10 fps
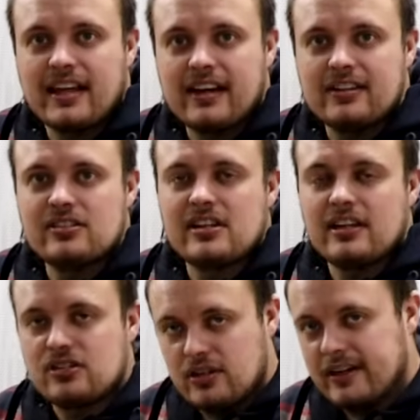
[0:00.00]
that is
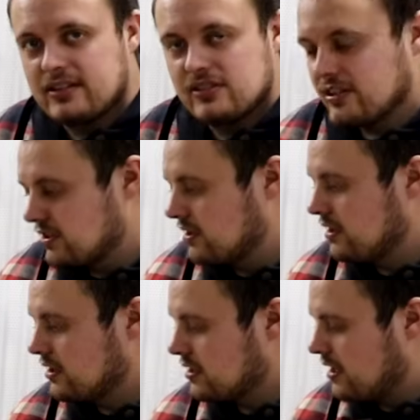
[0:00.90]
a truck
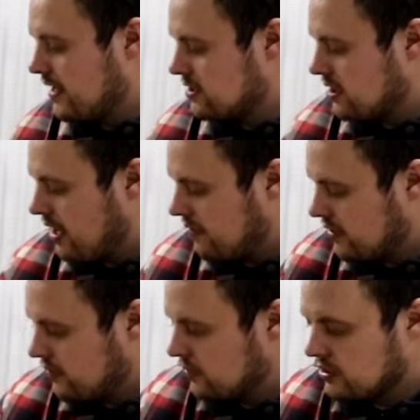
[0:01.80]
6-liter
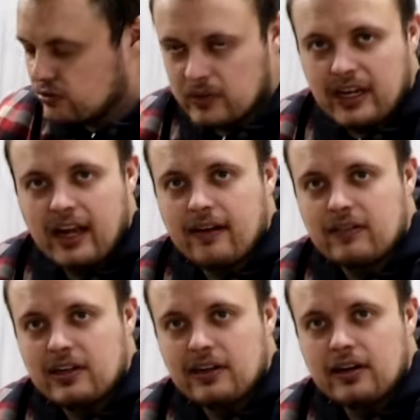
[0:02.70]
crankshaft, which we have
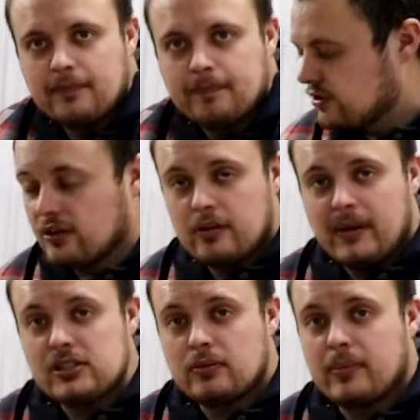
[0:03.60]
here. So to
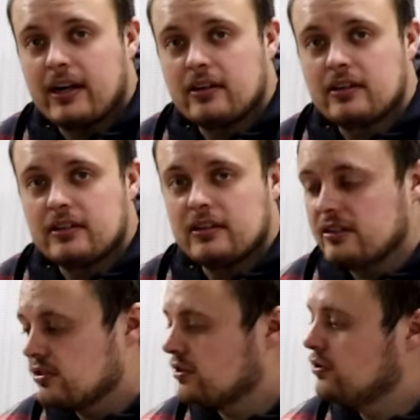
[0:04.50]
measure bearing
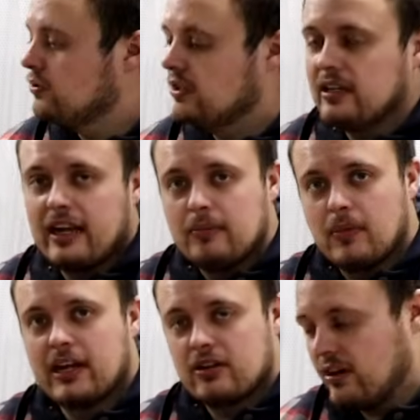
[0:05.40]
clearance, you need a
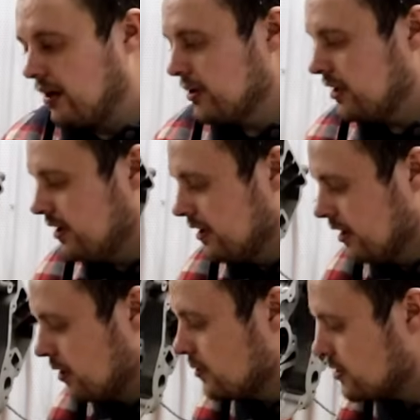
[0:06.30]
micrometer,
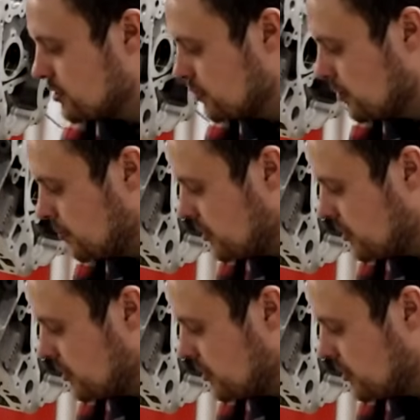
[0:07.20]
which you will